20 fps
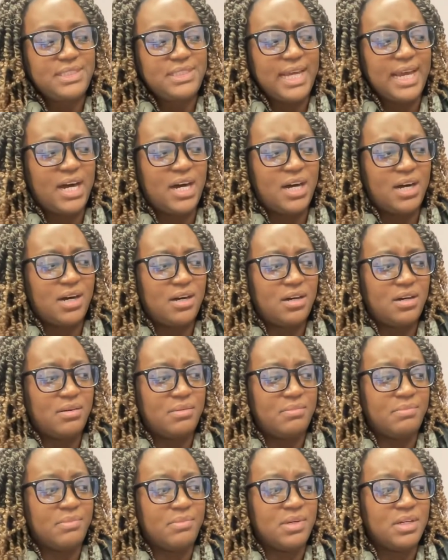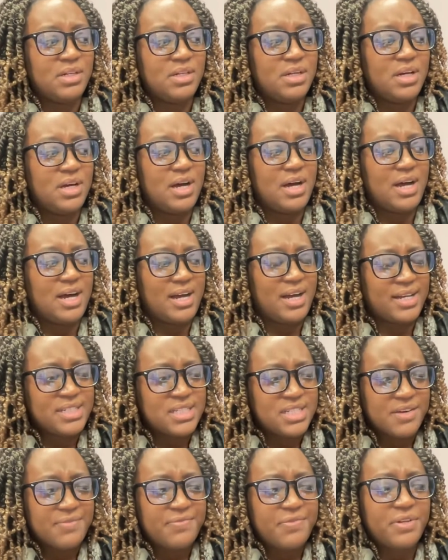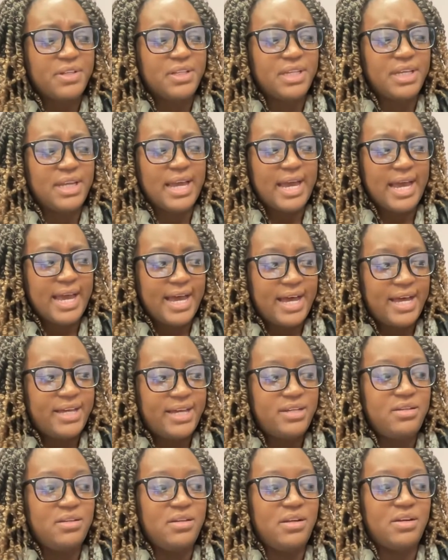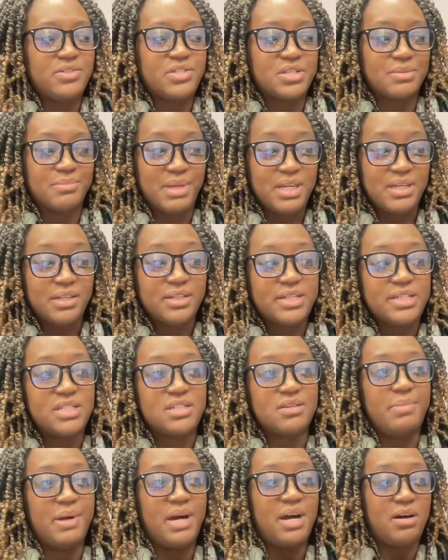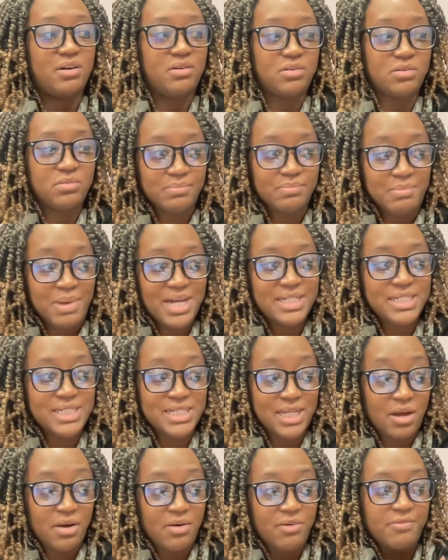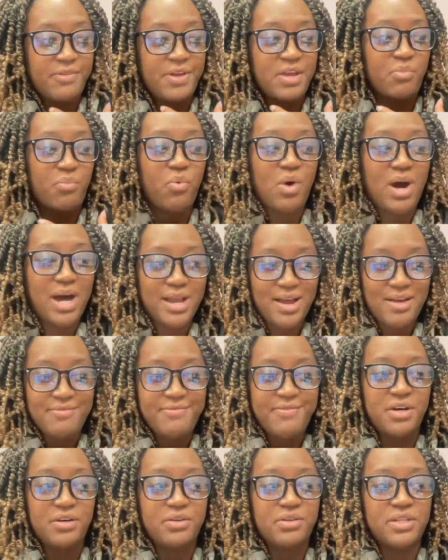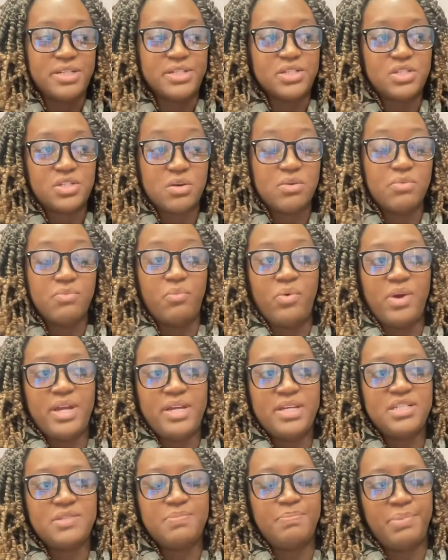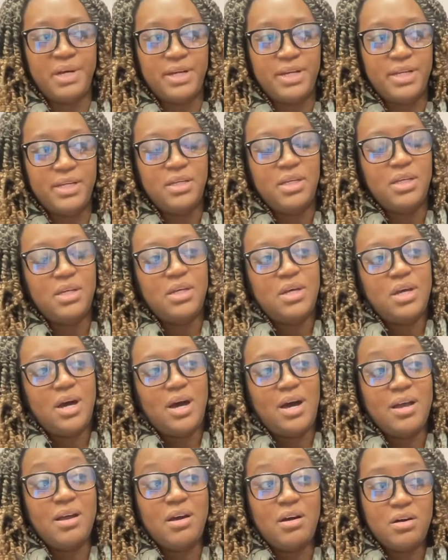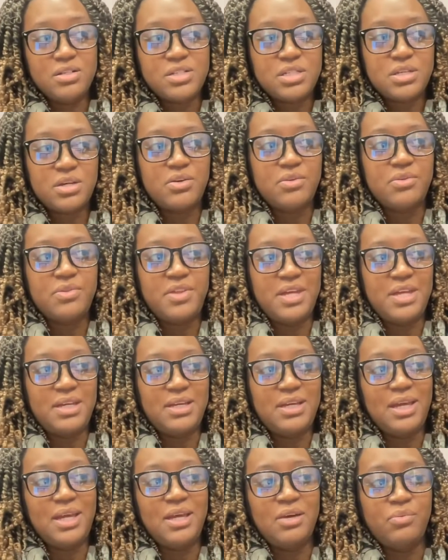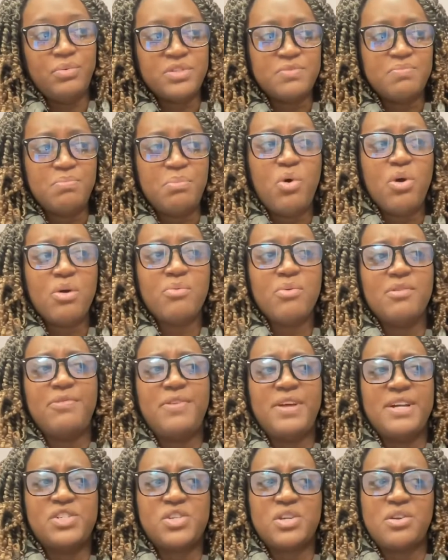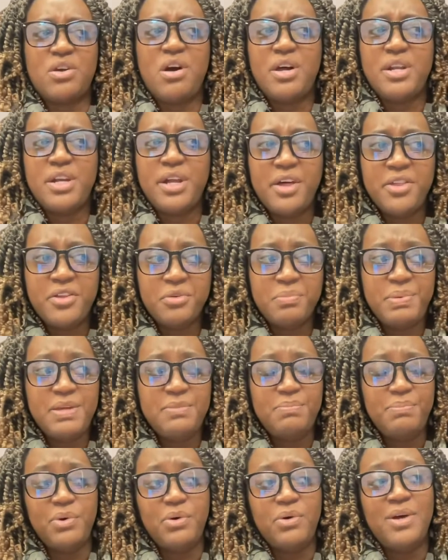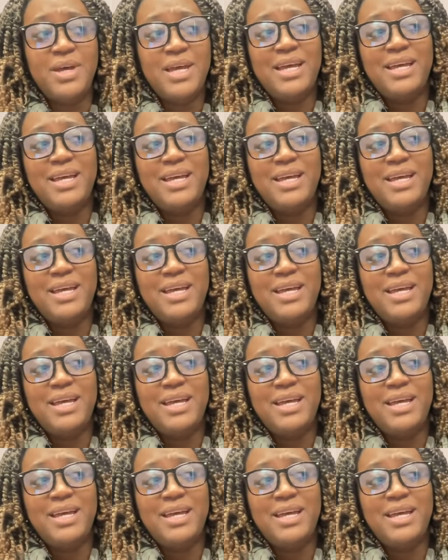I definitely had, you know, some inklings about myself and why I felt in certain ways, but I also think it was more reflection on other people.